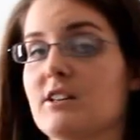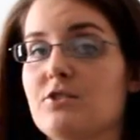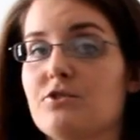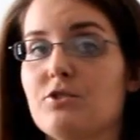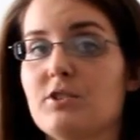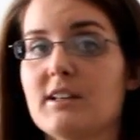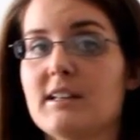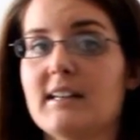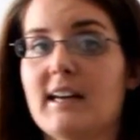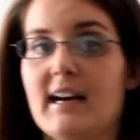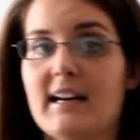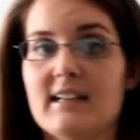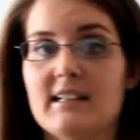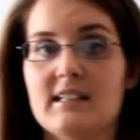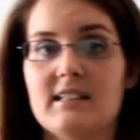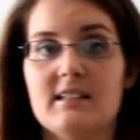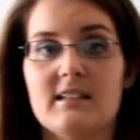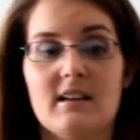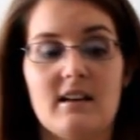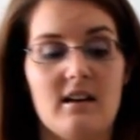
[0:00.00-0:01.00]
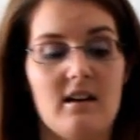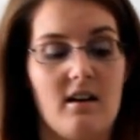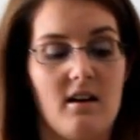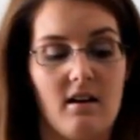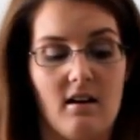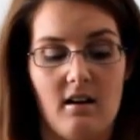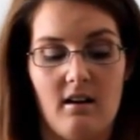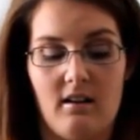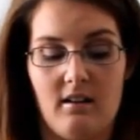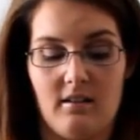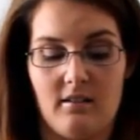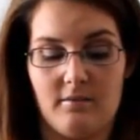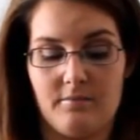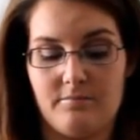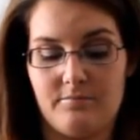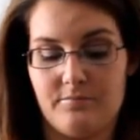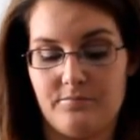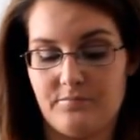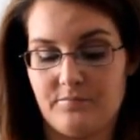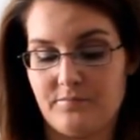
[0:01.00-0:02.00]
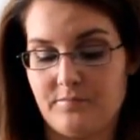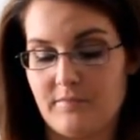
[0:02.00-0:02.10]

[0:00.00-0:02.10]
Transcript: is really nice um,